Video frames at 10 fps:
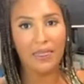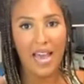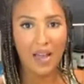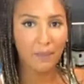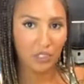
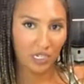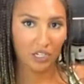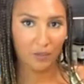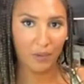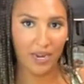that
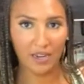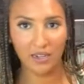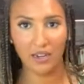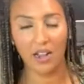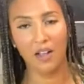particular brand
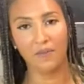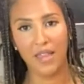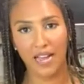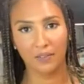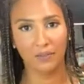of
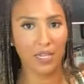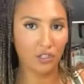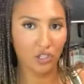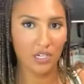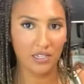that vegan
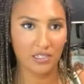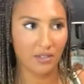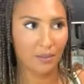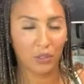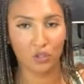cheese,
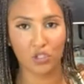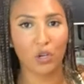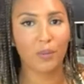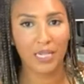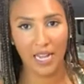but there's so
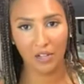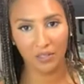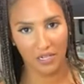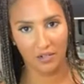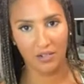many out
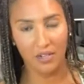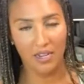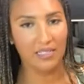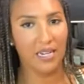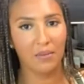there.
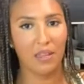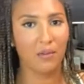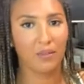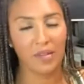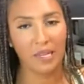Same thing
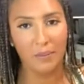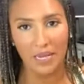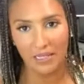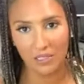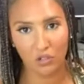with vegan
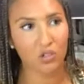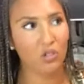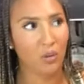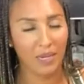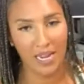meats. There's
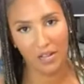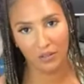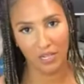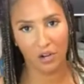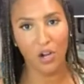so many out
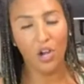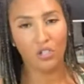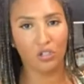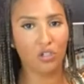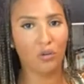there.
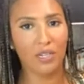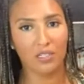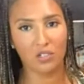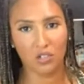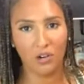So don't get
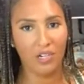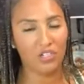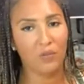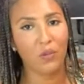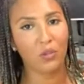discouraged
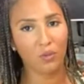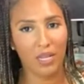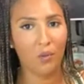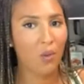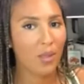if you don't like
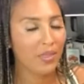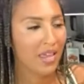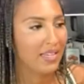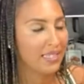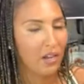one
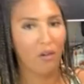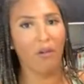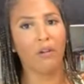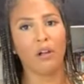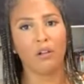thing, saying,
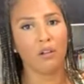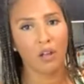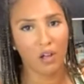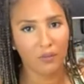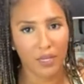oh,
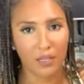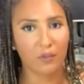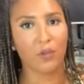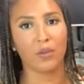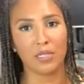all vegan
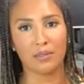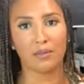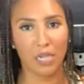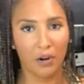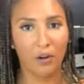food is
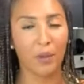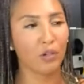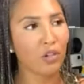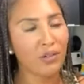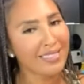terrible.
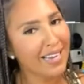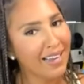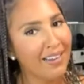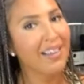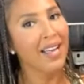No, it's not.